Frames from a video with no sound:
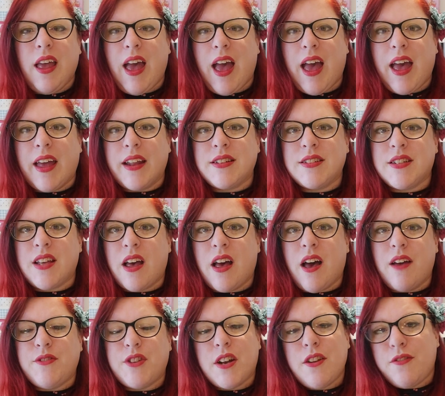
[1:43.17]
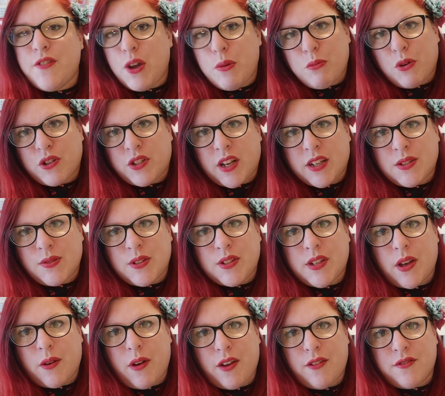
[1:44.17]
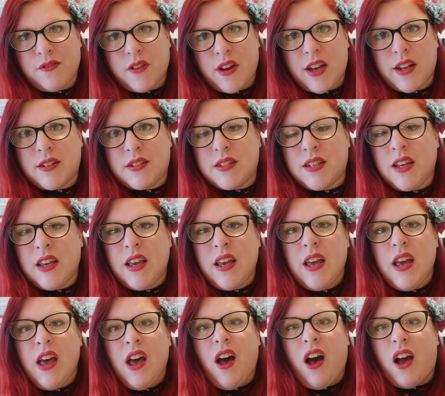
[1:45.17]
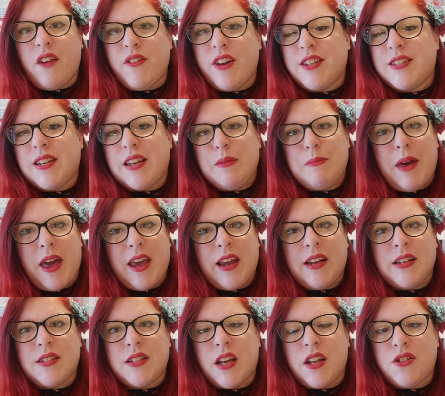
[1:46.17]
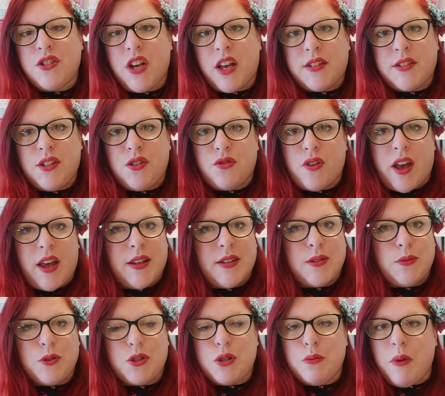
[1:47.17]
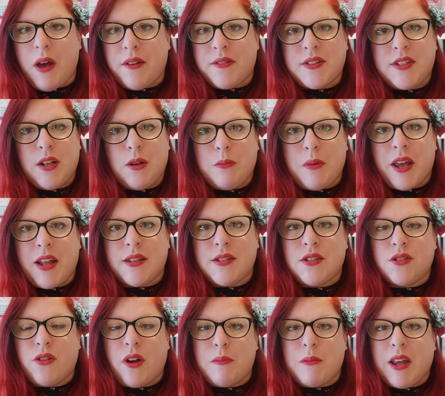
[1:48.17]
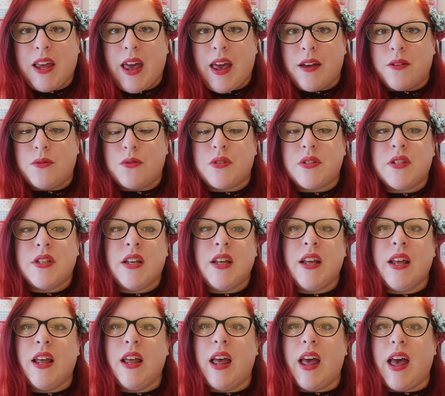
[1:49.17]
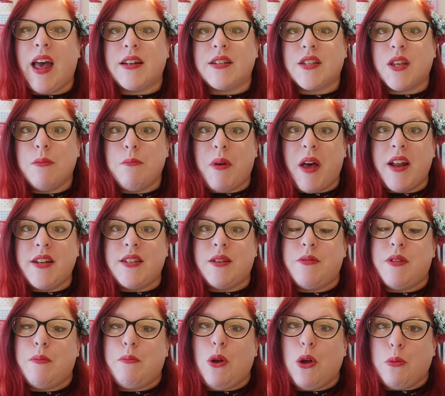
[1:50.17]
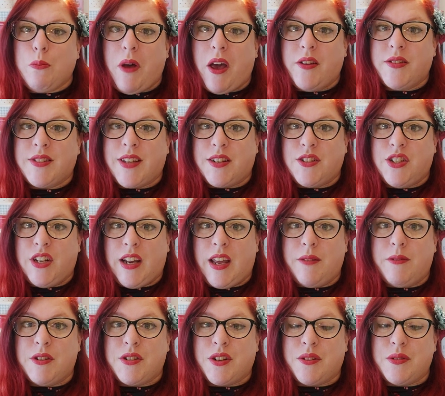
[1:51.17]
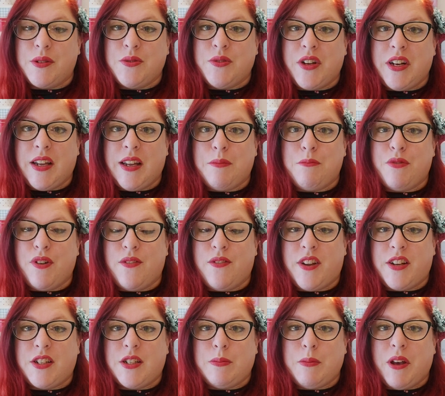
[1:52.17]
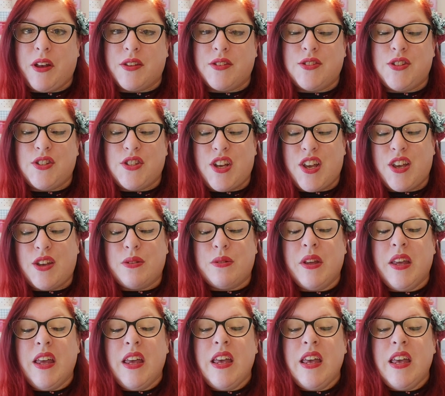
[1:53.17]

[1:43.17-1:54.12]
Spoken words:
And I've done a few projects for Sew Over It. I recently made a jersey dress, which you might have seen on my Instagram account, and combined it with a blog post, actually, which I was really privileged to be asked to do,